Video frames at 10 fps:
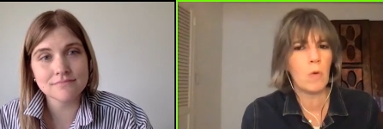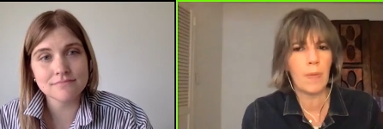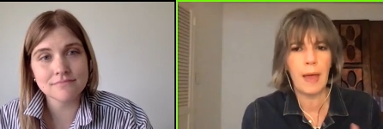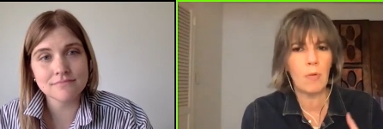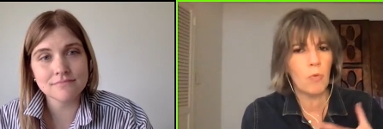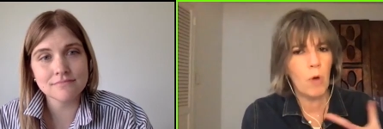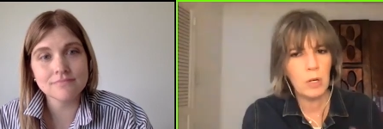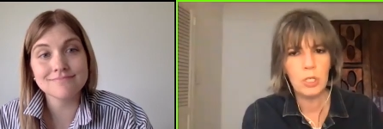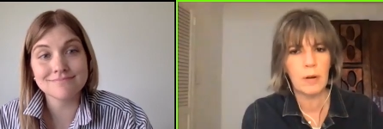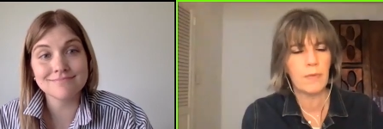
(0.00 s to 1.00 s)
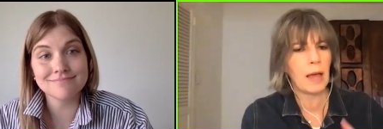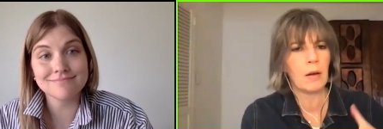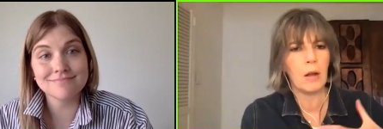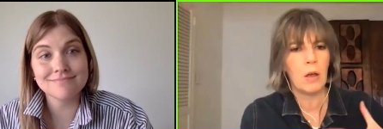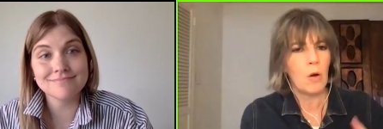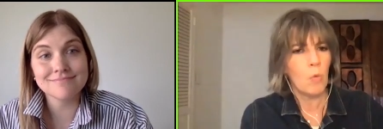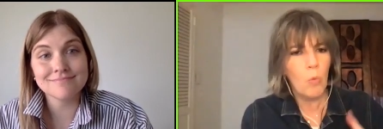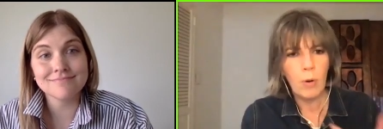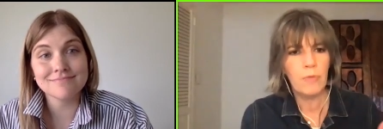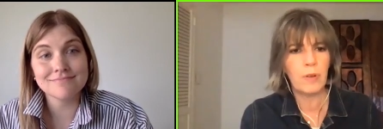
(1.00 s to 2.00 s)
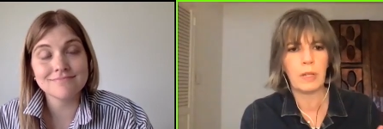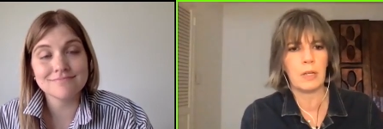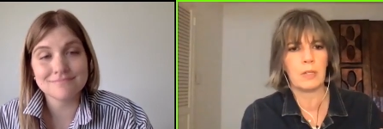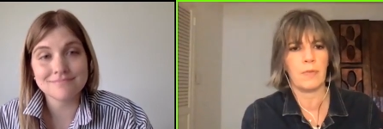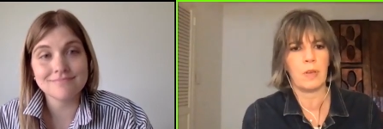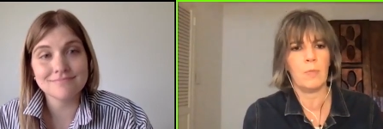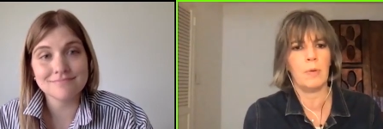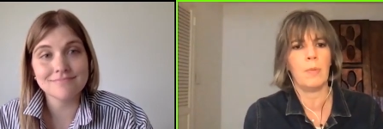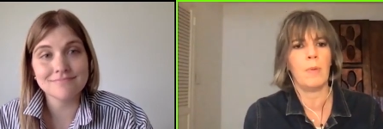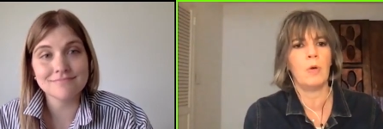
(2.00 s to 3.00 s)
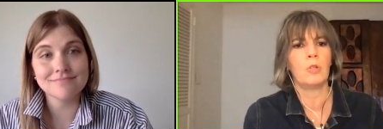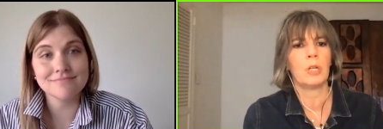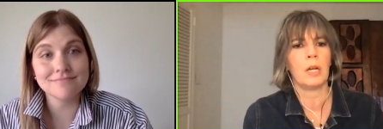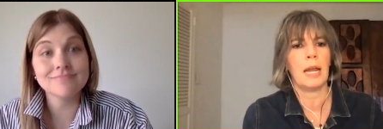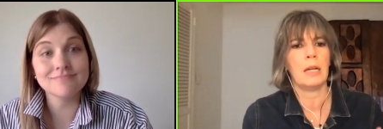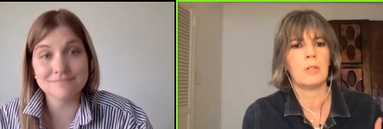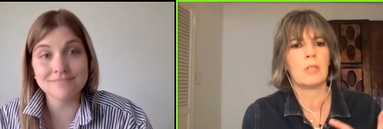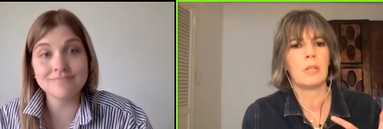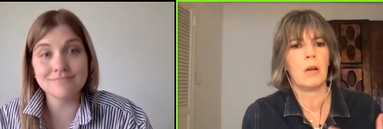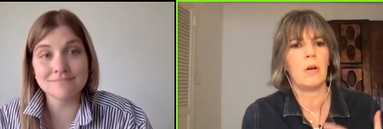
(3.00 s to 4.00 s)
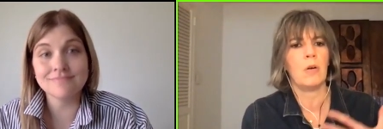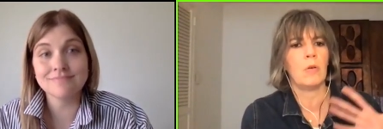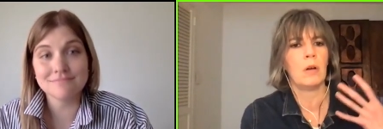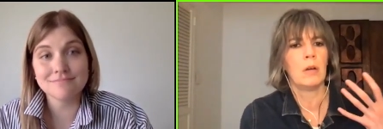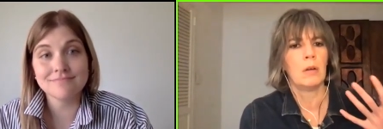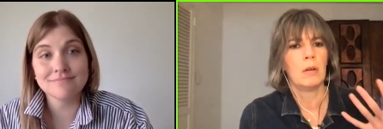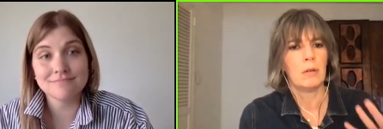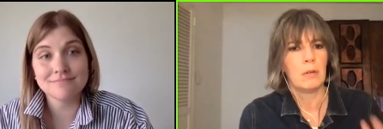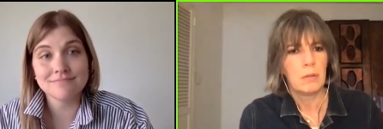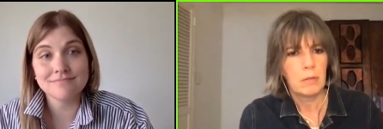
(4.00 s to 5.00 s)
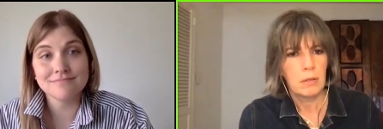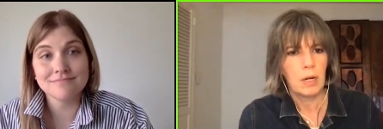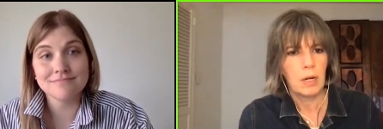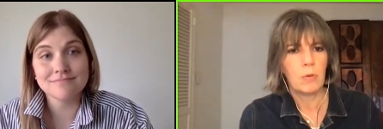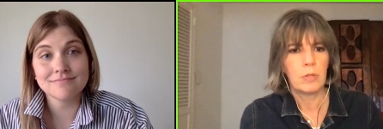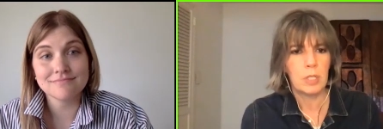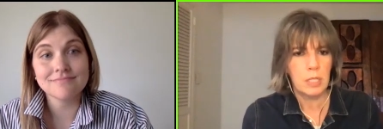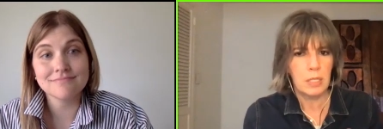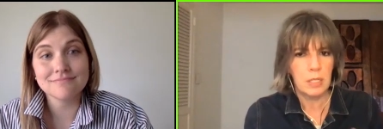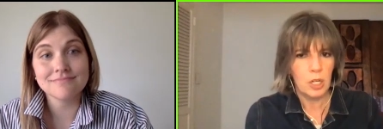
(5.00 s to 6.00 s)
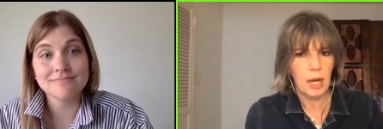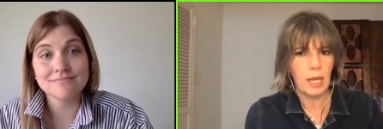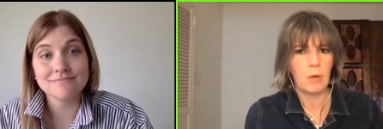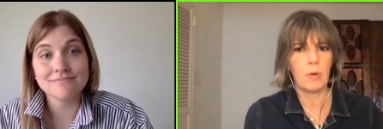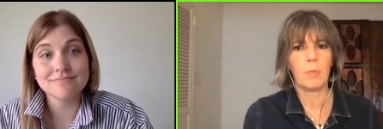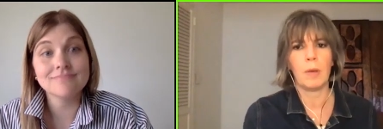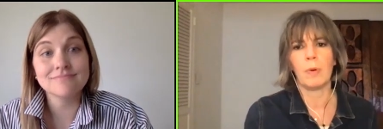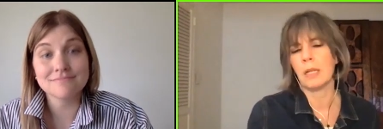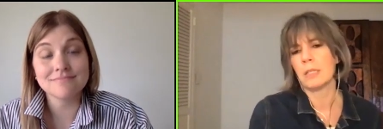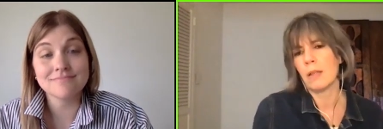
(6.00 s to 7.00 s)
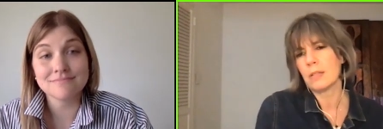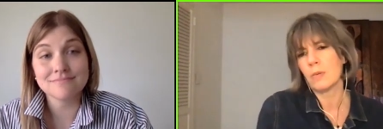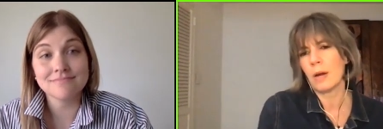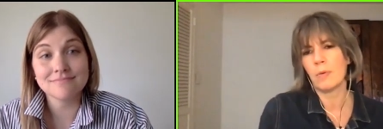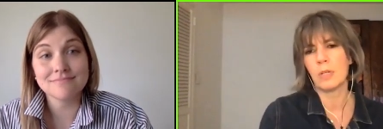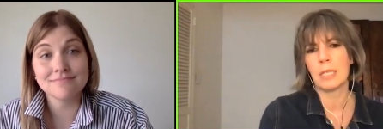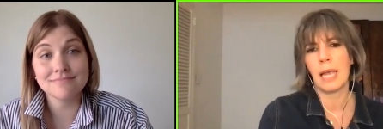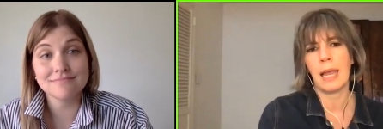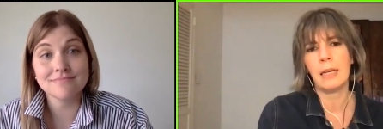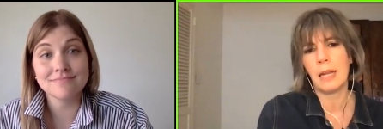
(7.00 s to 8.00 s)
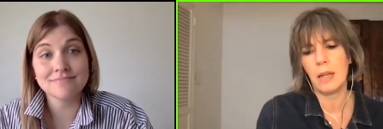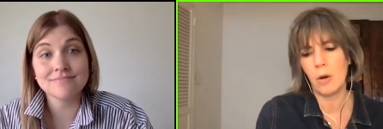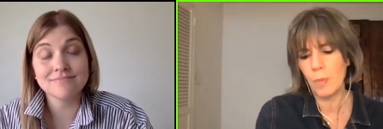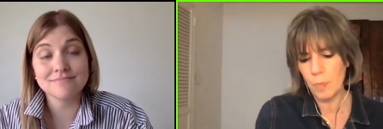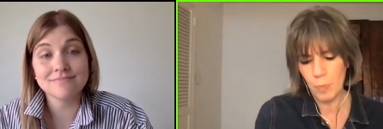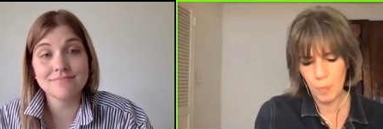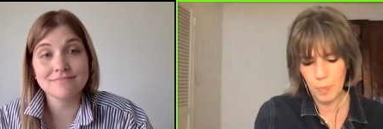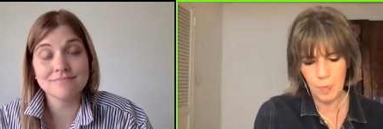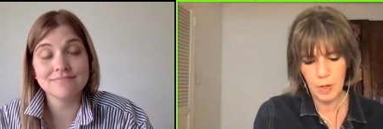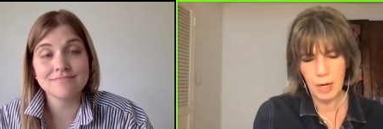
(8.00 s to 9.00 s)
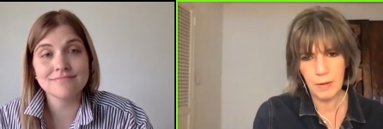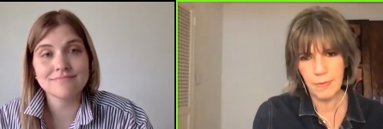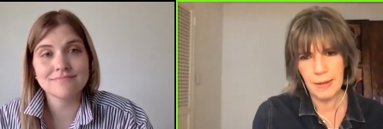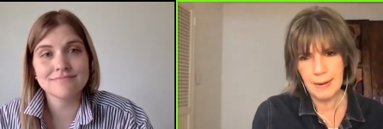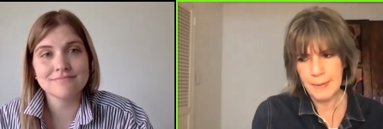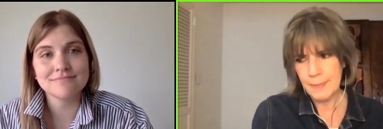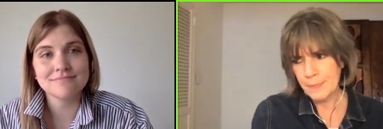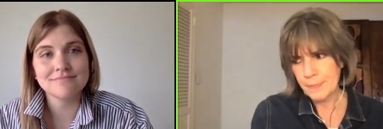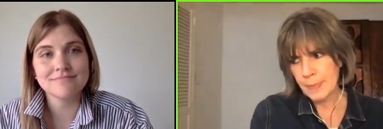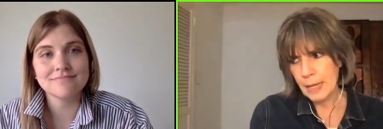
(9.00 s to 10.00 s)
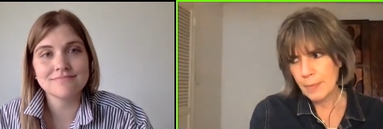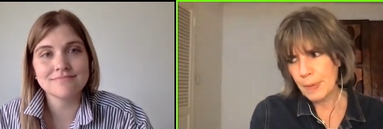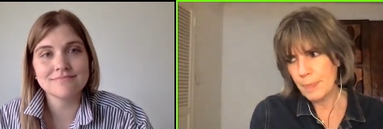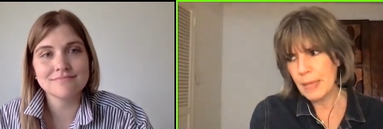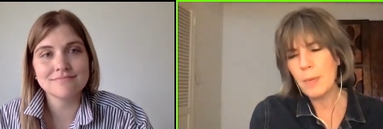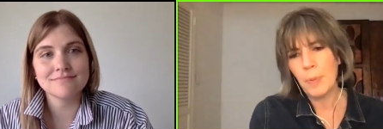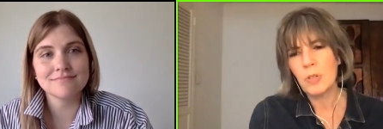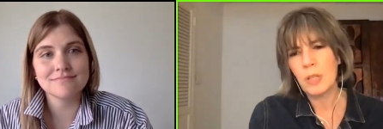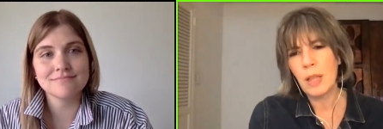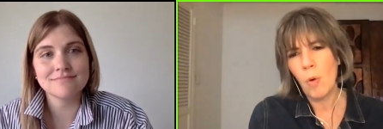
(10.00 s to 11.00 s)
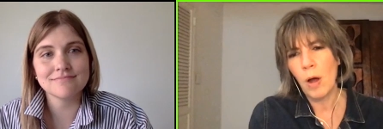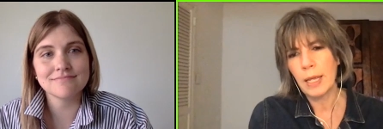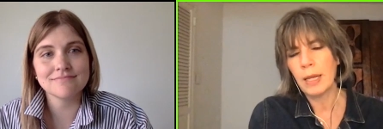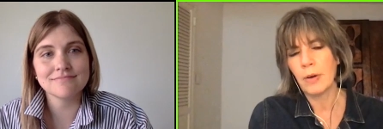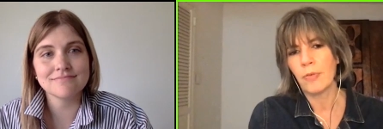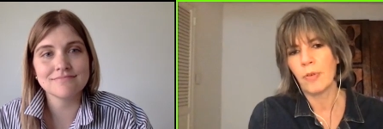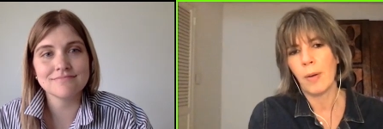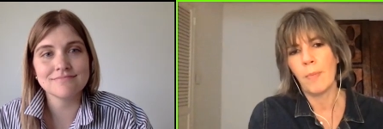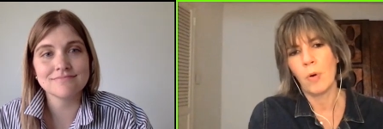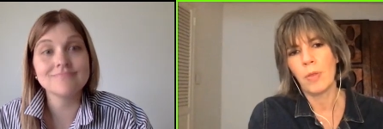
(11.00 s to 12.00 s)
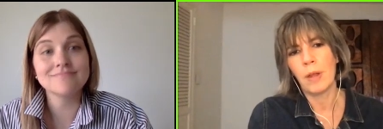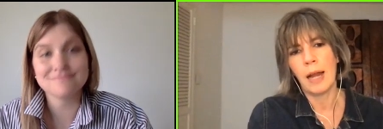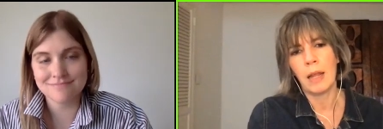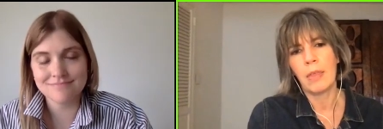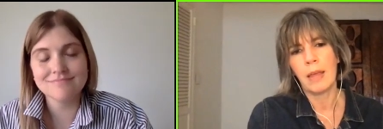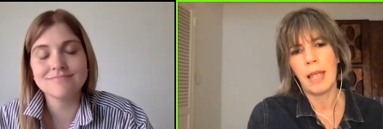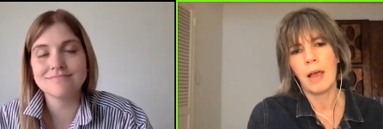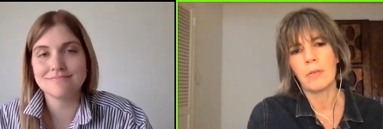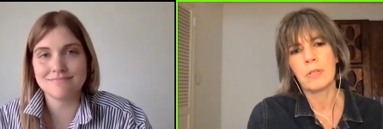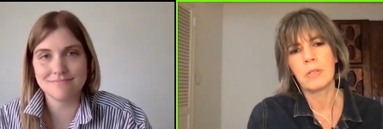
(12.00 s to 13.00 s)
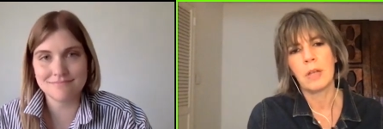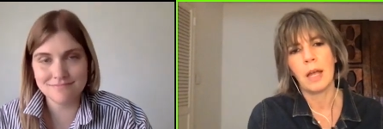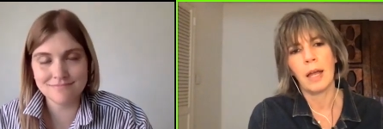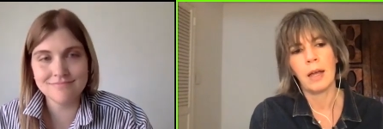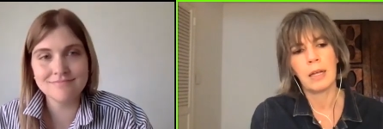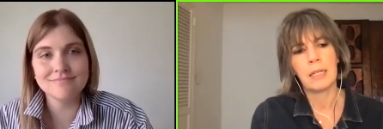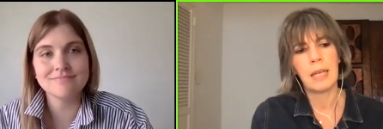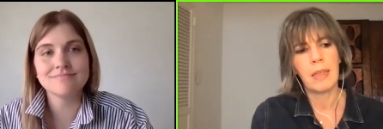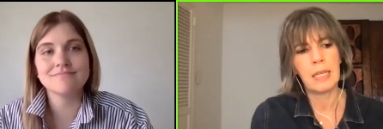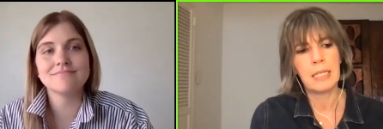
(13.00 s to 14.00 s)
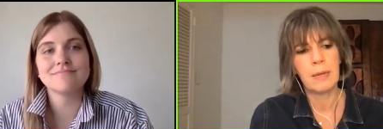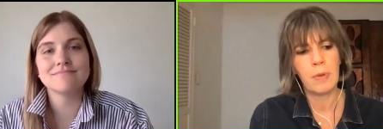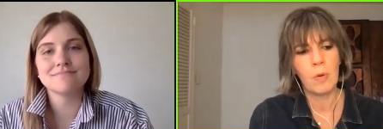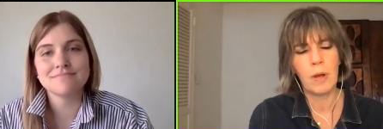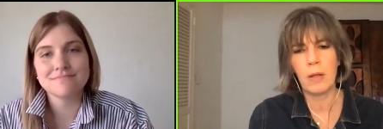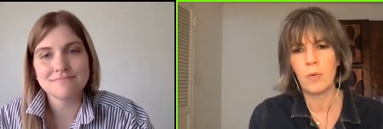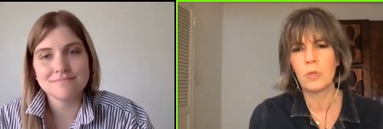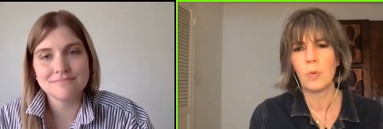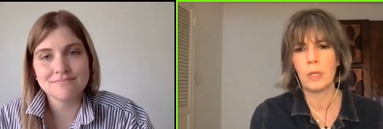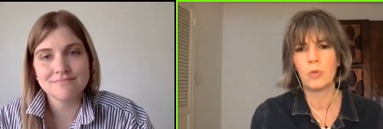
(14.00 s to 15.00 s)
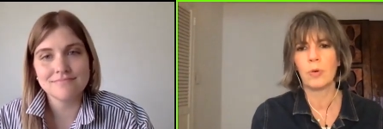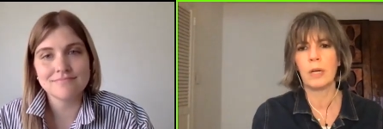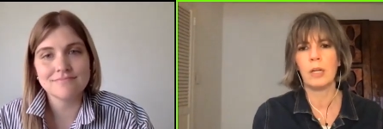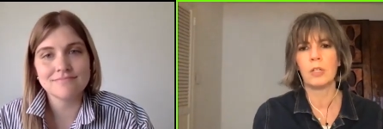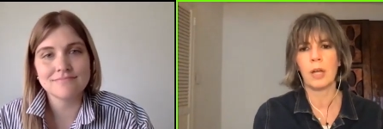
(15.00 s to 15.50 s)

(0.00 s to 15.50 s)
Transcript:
Speaker 1: want that rush of that warm feelings of human emotion. And so, you know, just check in with people. And so that's what I would just say. And, you know, kind of be, be the person they want to hear from more than anything else. Because uh, mm-hmm. I think some of the ways we treat each